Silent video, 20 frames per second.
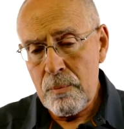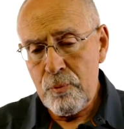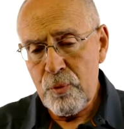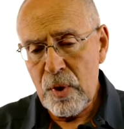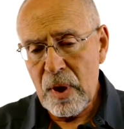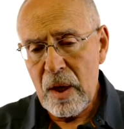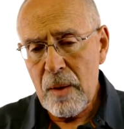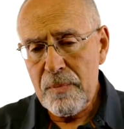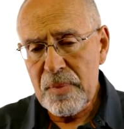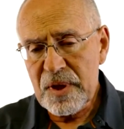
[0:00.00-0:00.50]

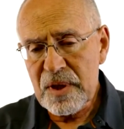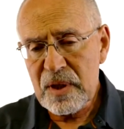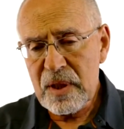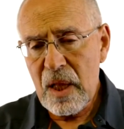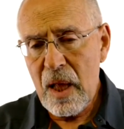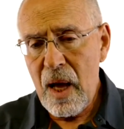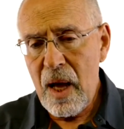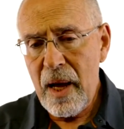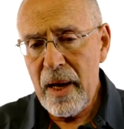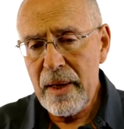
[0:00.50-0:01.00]
bring up a
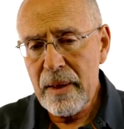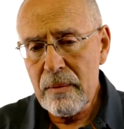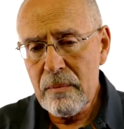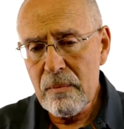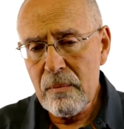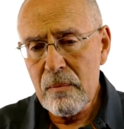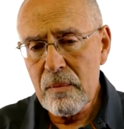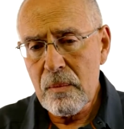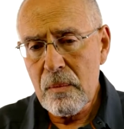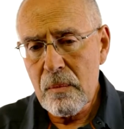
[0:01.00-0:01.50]
slide,
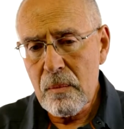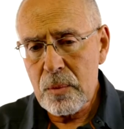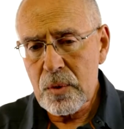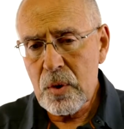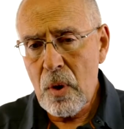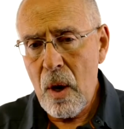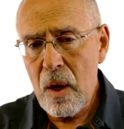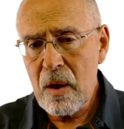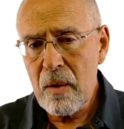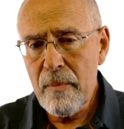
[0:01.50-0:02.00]

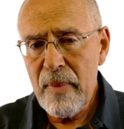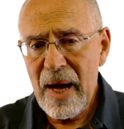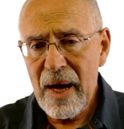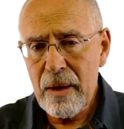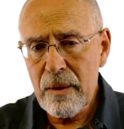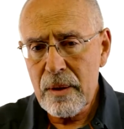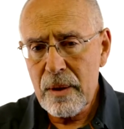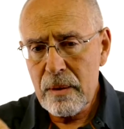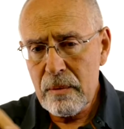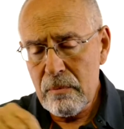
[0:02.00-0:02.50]
talk
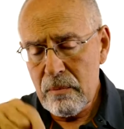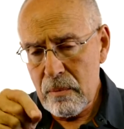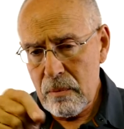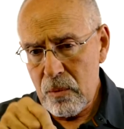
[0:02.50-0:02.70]
about it,